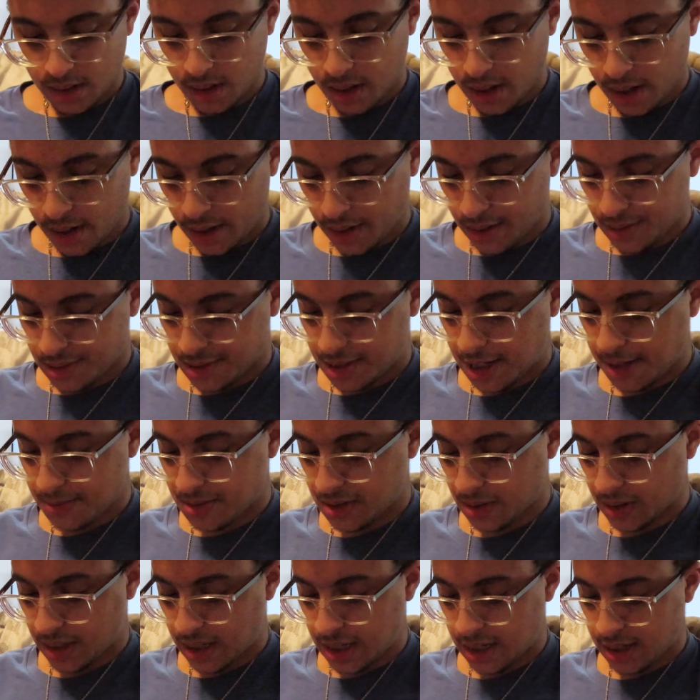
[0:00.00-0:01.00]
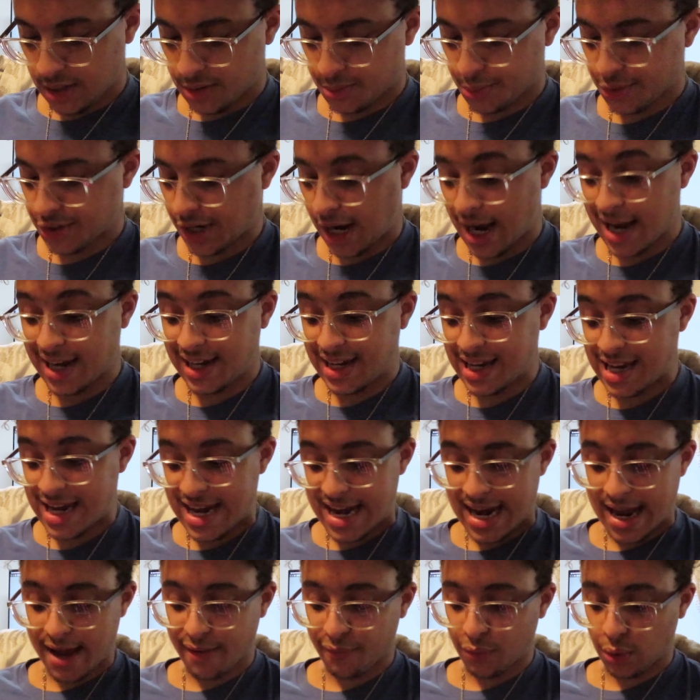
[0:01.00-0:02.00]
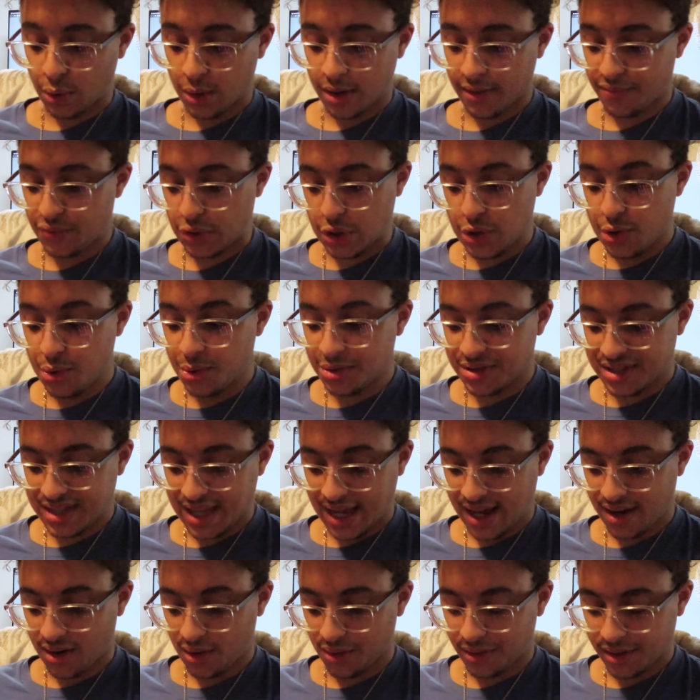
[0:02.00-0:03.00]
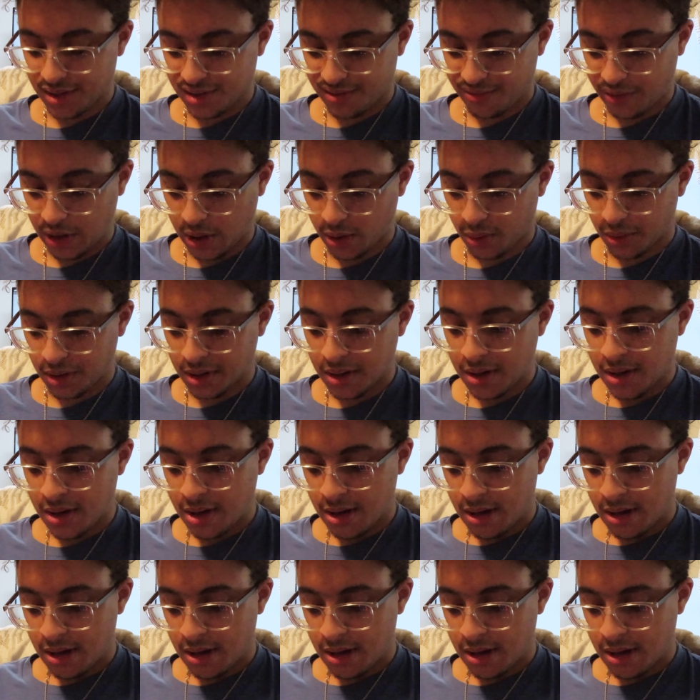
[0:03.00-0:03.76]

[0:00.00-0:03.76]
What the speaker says: Samsung Kids, which I never have used that on this phone.